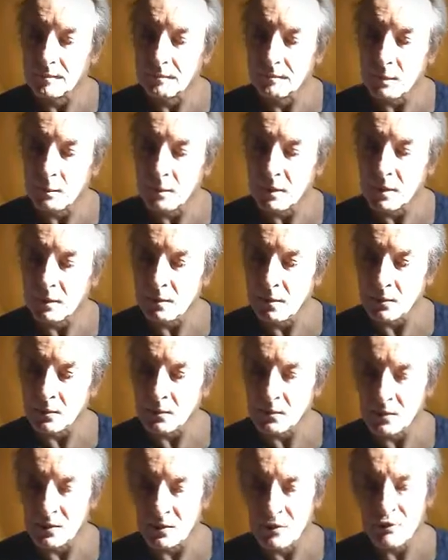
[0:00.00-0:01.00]
But we can
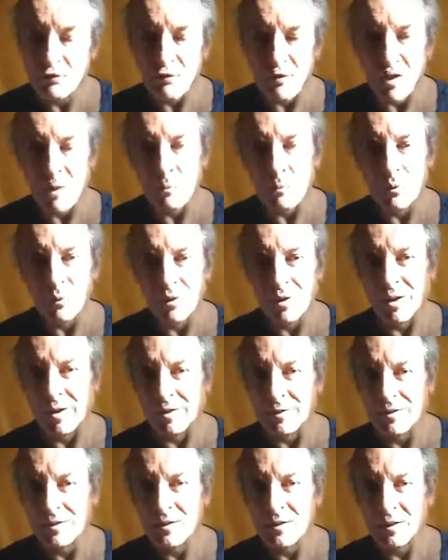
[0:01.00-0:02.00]
also describe it
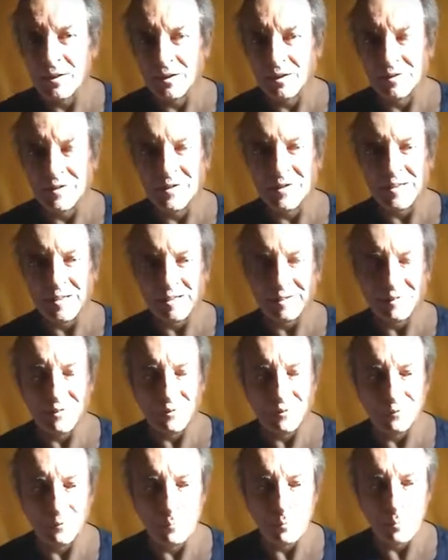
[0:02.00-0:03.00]
as a
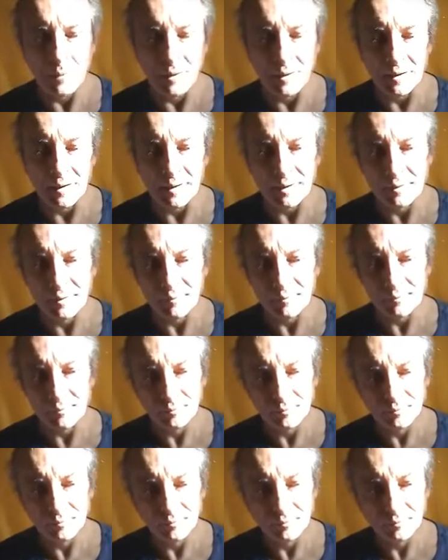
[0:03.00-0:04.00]
sense of being.
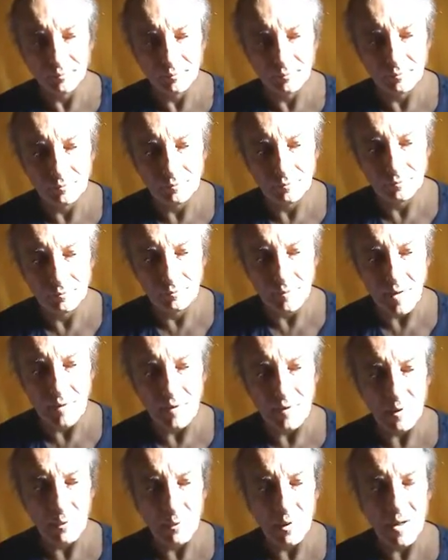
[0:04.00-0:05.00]
I
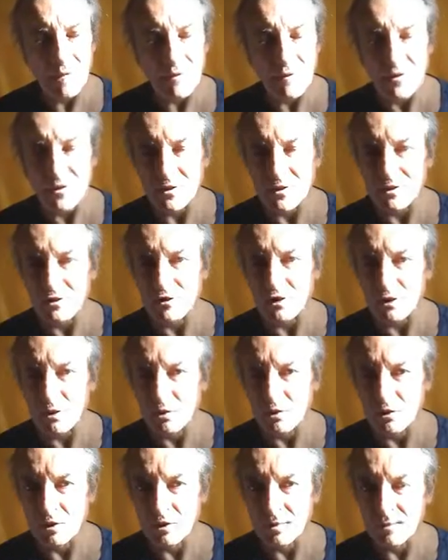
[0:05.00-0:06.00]
think we have this as
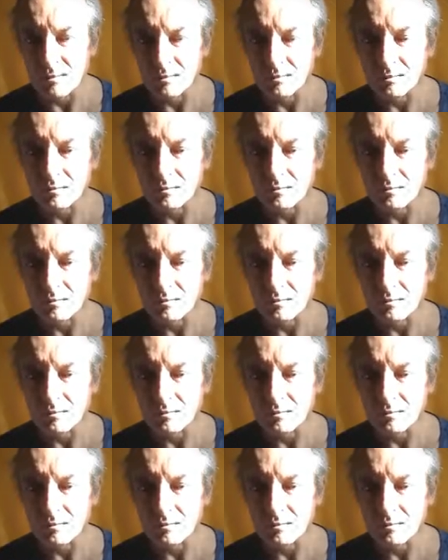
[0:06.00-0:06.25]
children.